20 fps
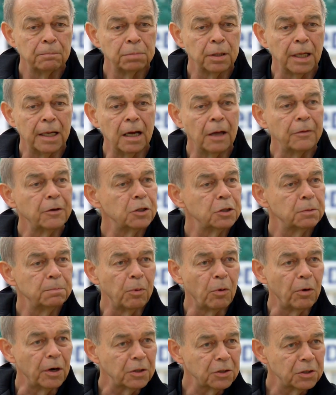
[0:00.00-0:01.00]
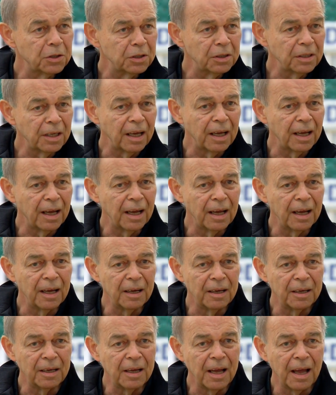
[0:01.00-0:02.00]
play other sports
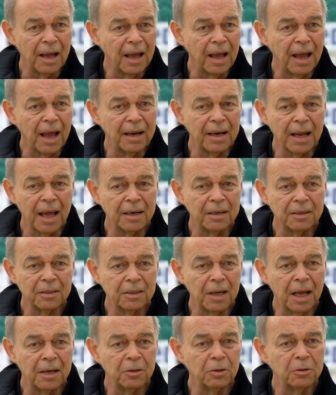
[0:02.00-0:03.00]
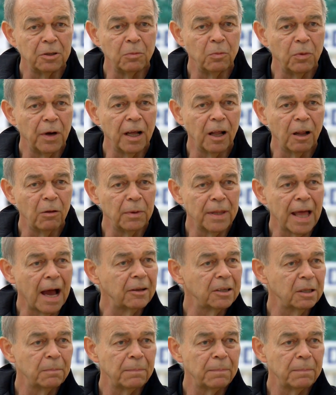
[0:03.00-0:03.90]
and do them well without the